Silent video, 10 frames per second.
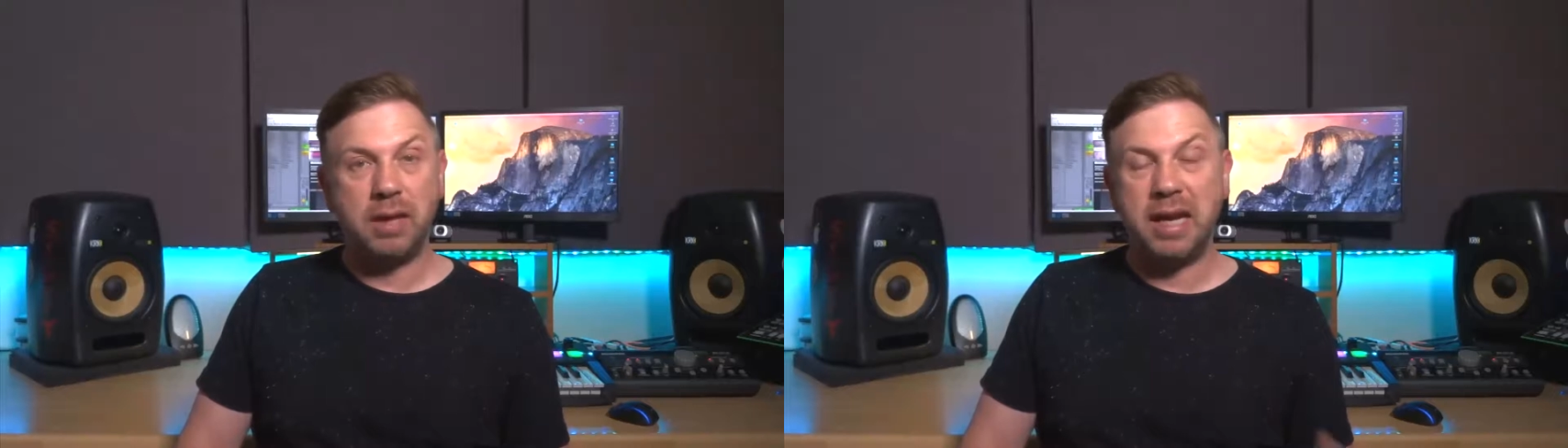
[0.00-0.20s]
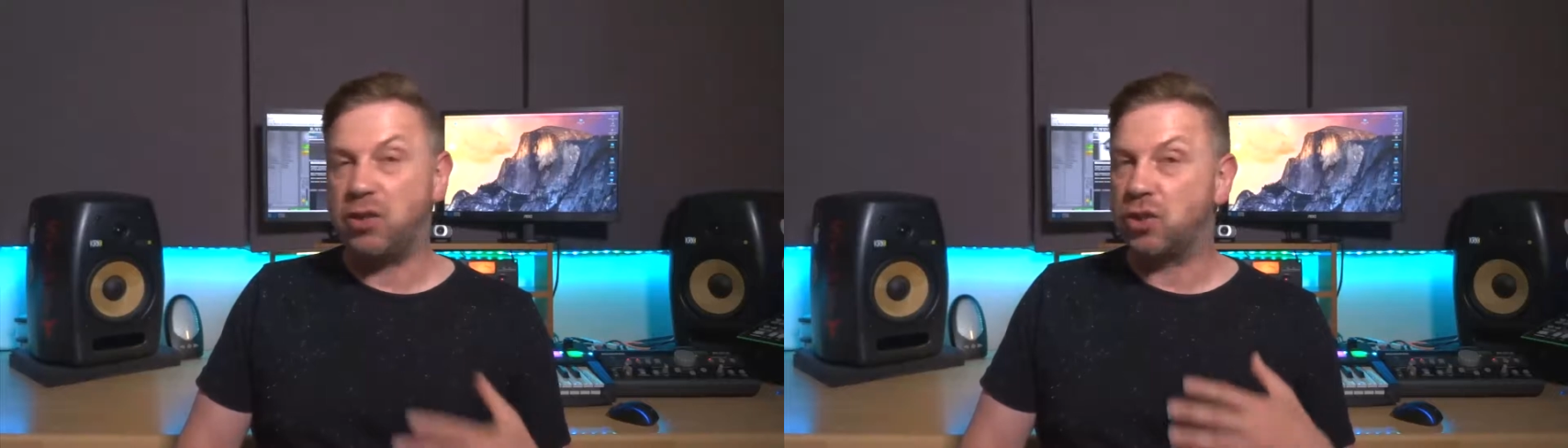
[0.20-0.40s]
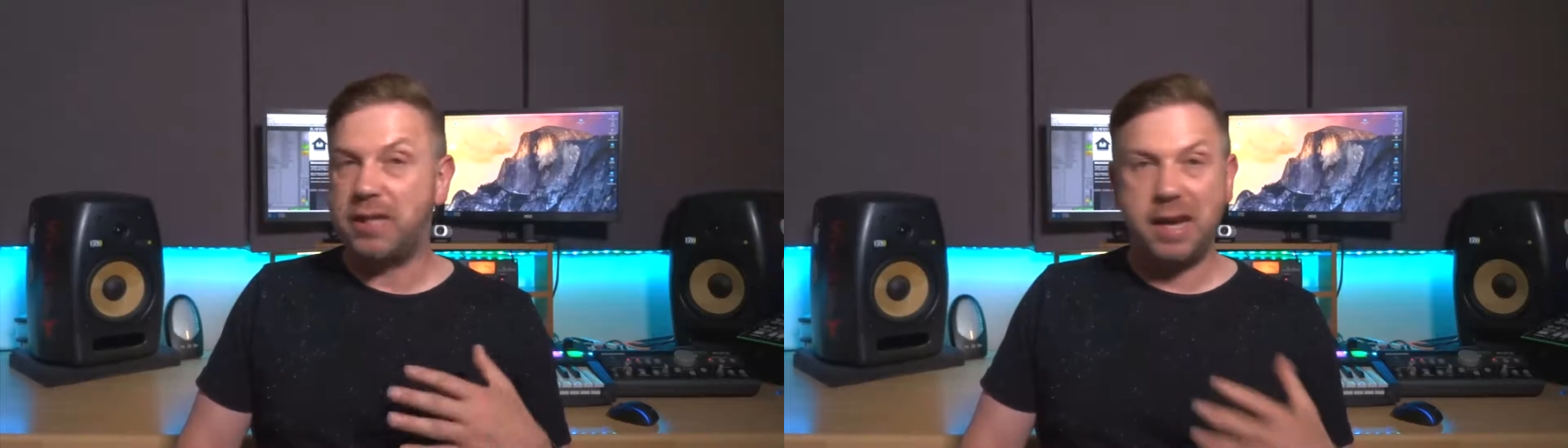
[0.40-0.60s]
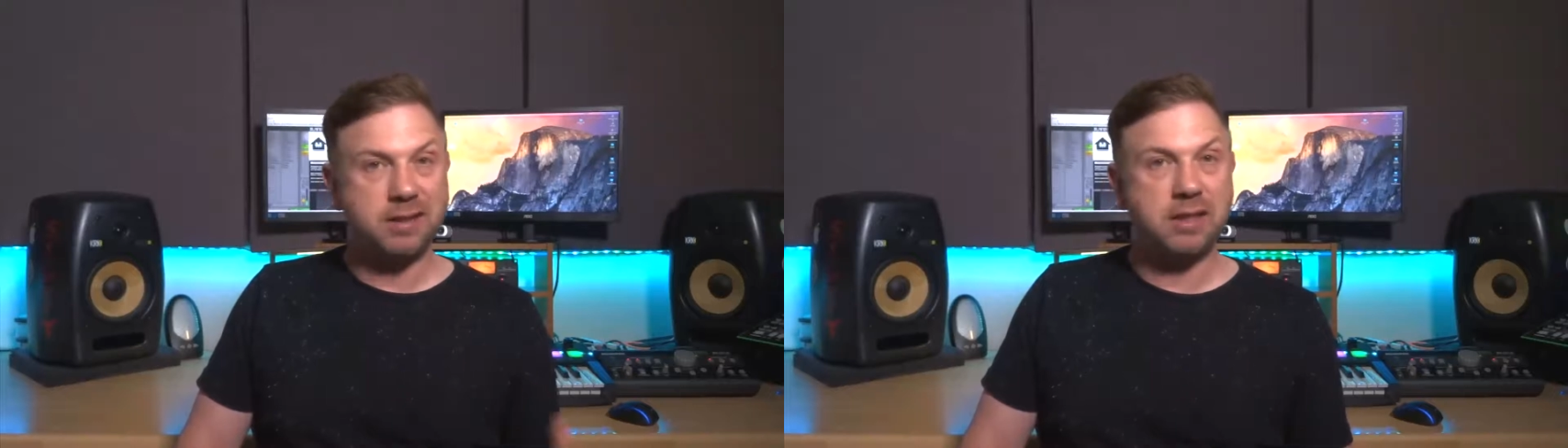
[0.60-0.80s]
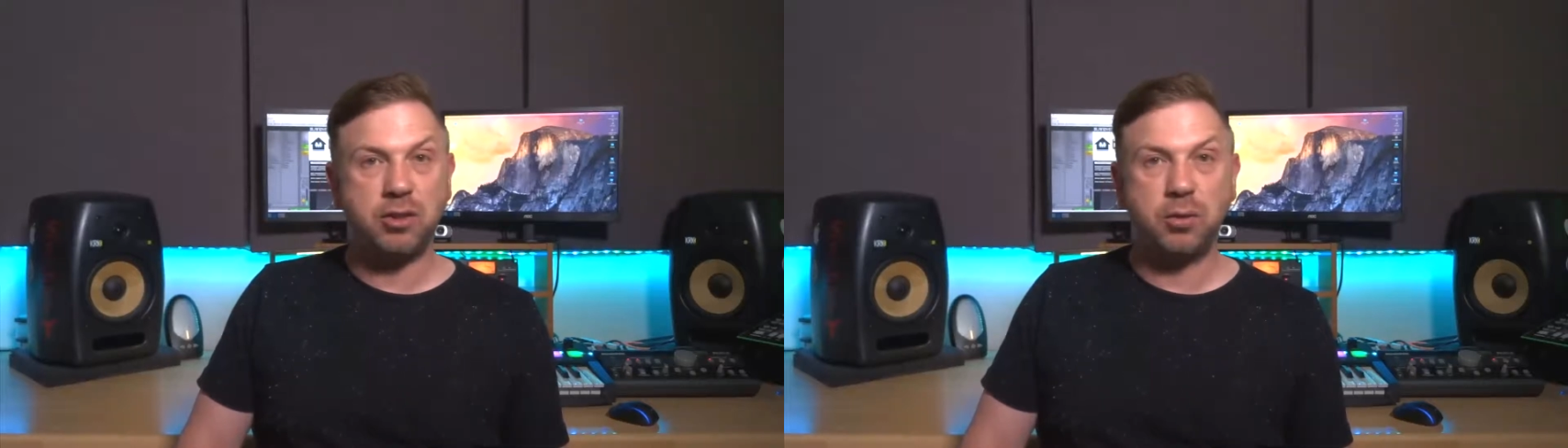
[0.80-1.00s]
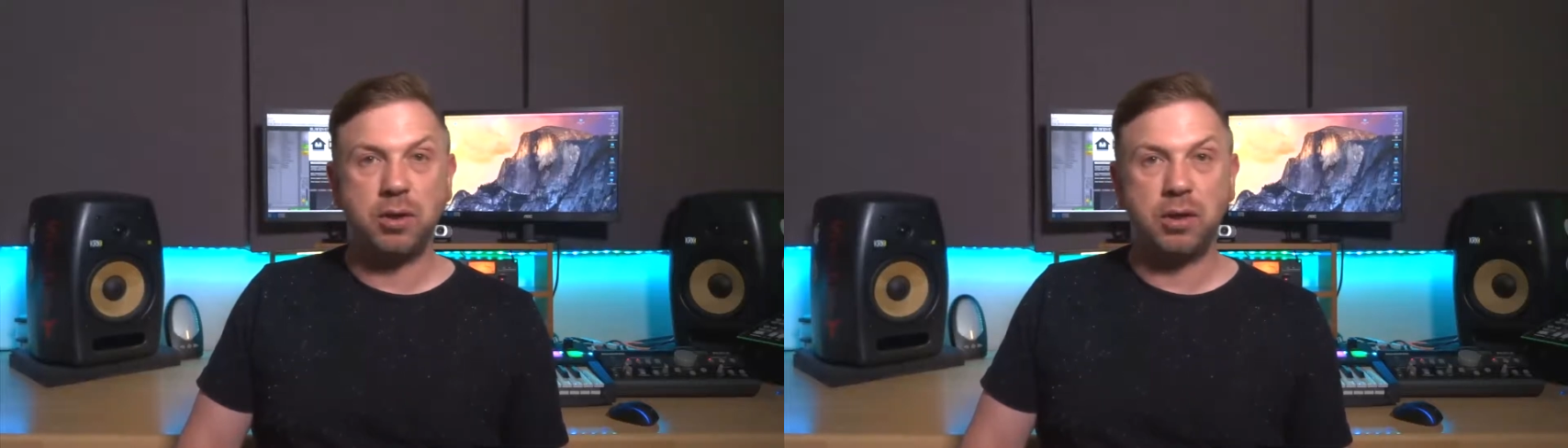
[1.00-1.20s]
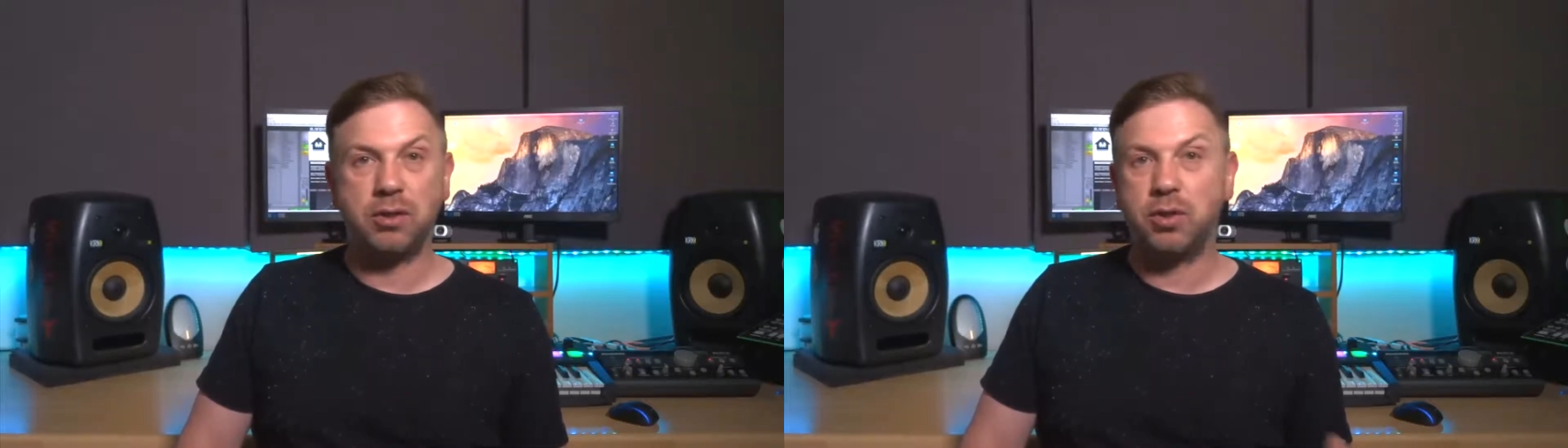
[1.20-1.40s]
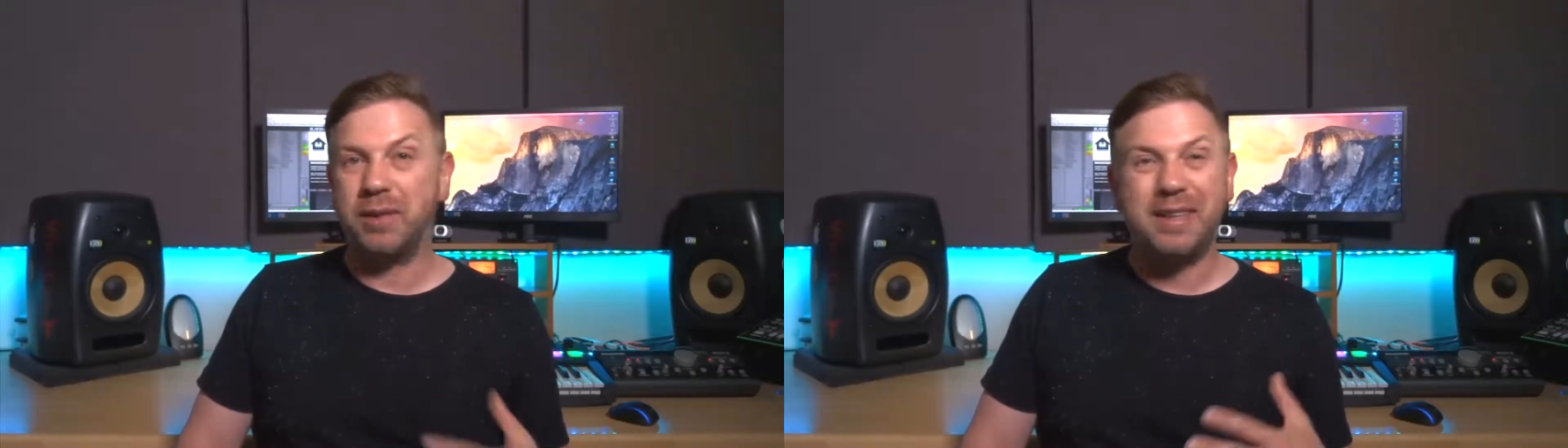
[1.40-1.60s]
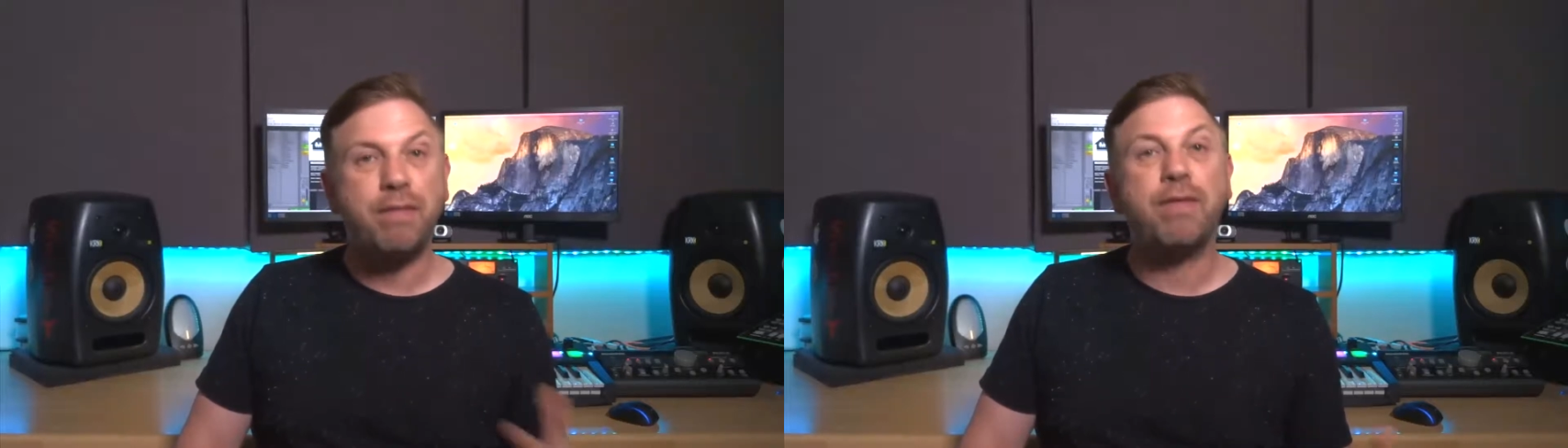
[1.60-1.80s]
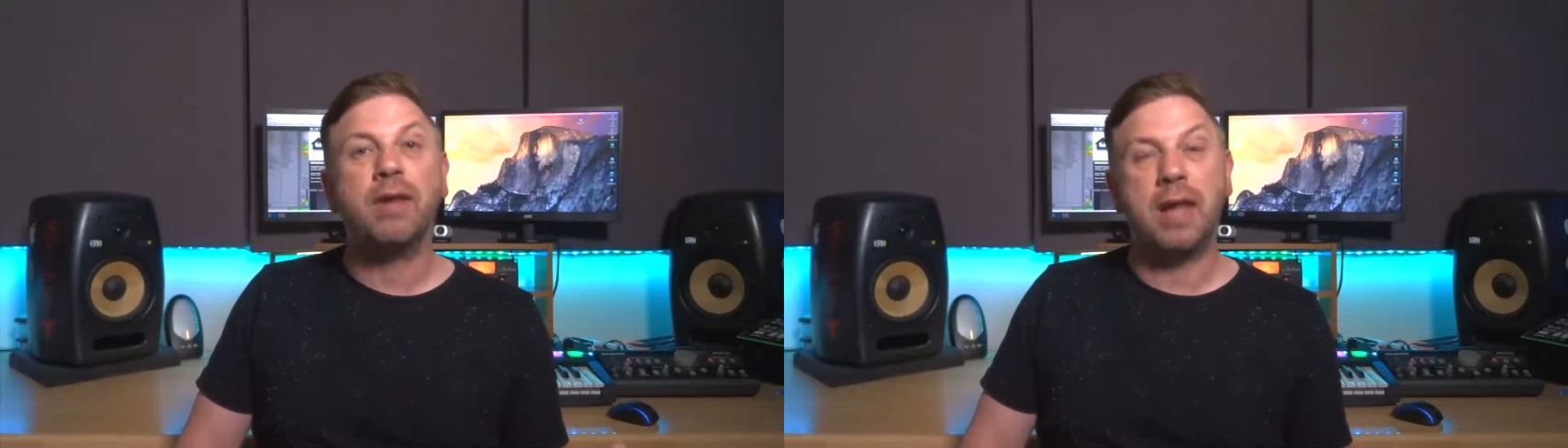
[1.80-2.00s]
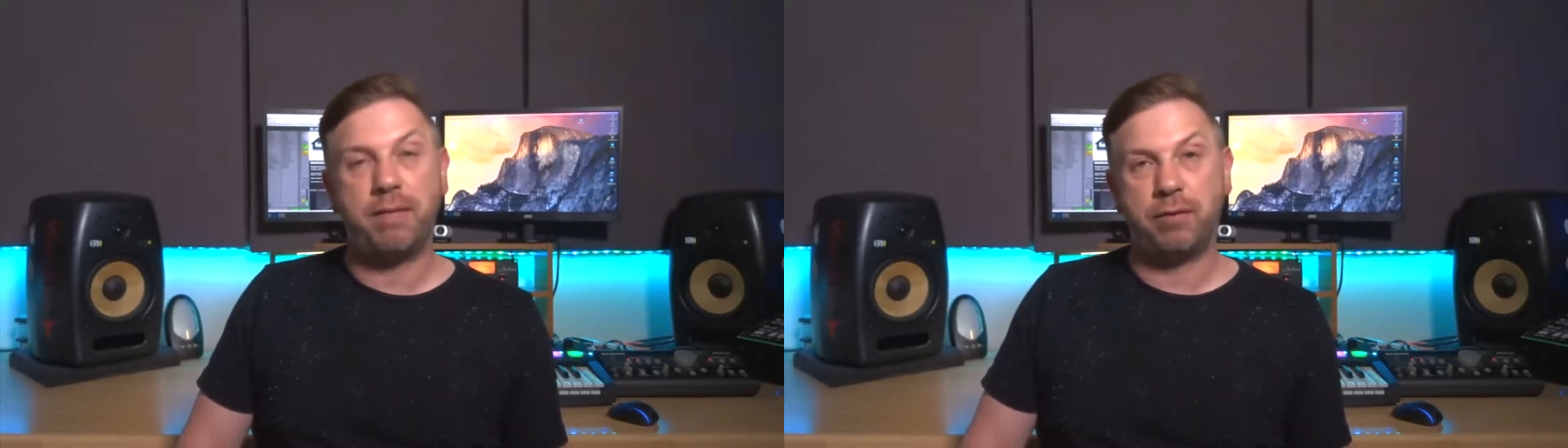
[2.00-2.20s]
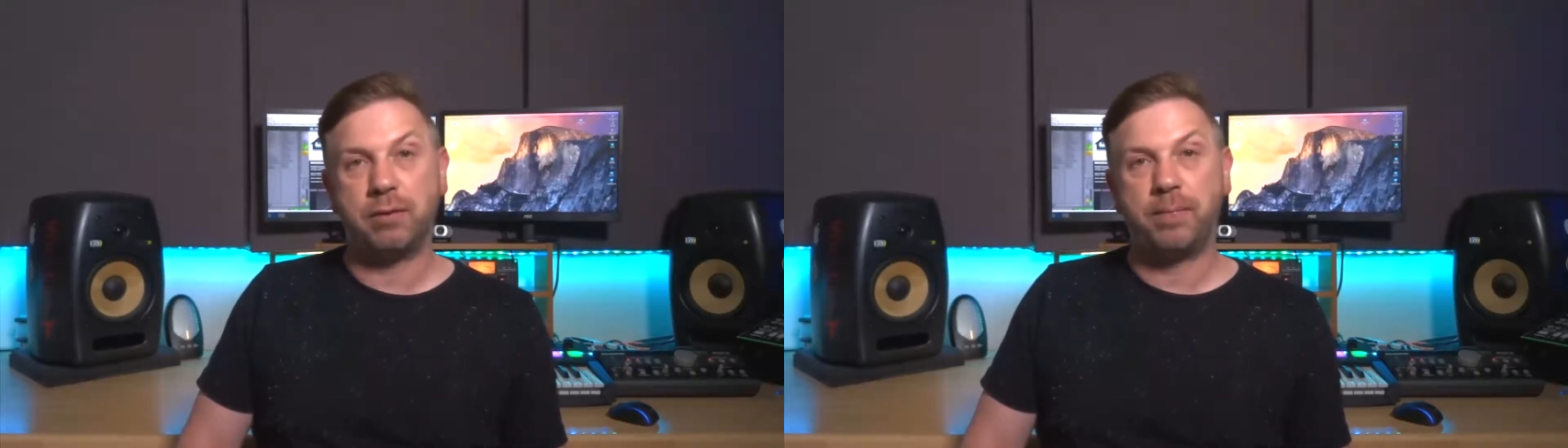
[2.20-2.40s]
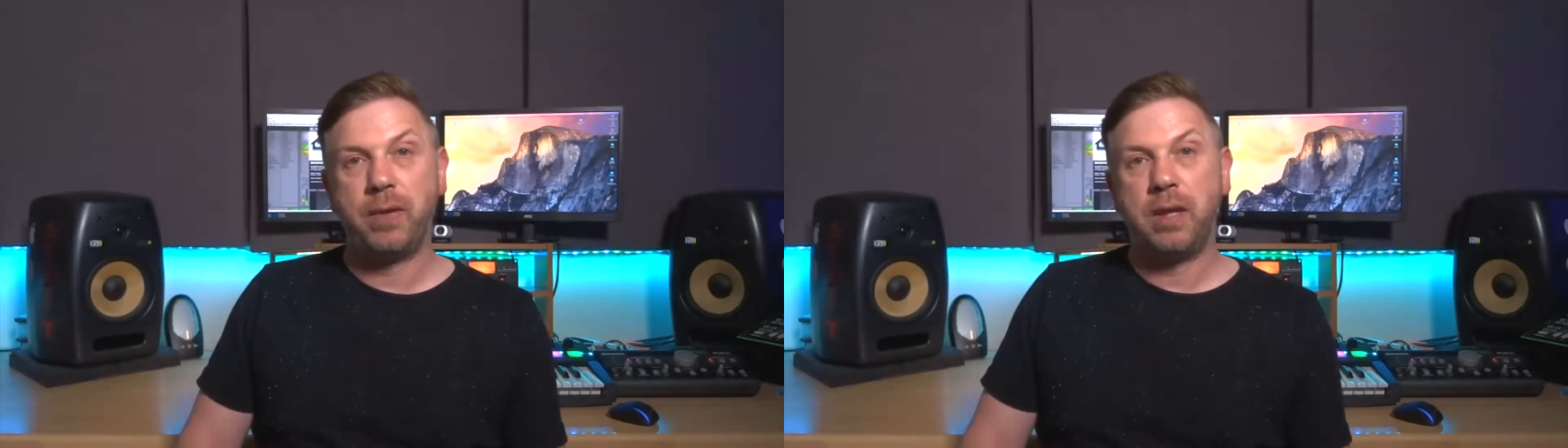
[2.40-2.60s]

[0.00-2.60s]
he just takes it to a to a different level.